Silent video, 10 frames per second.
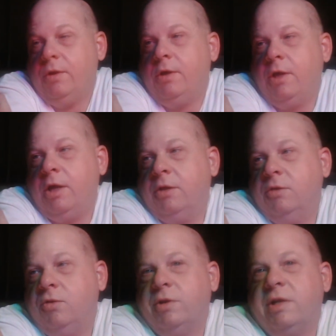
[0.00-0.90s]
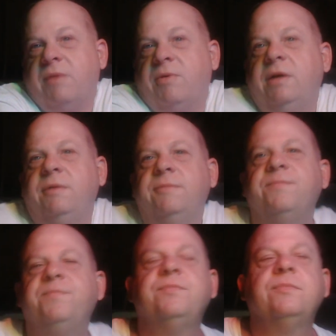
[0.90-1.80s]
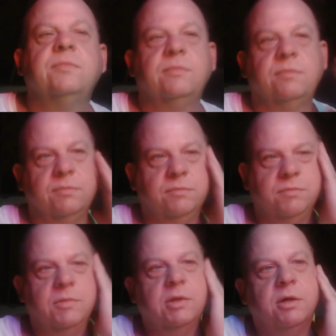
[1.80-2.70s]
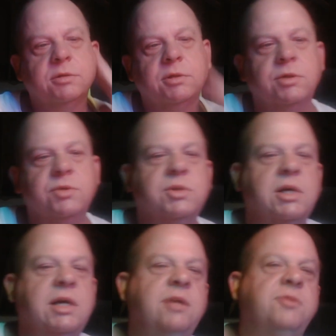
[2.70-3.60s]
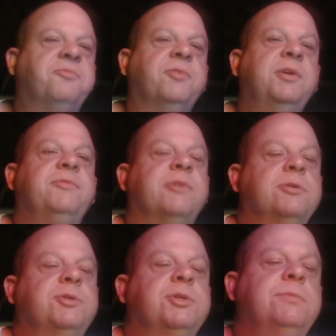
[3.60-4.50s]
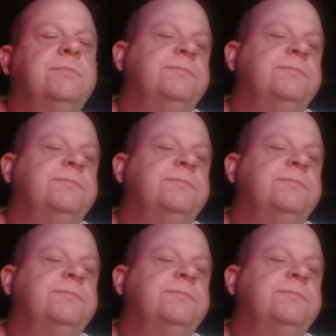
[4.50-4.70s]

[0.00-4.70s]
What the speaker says: and do it that way? Because I had the free version.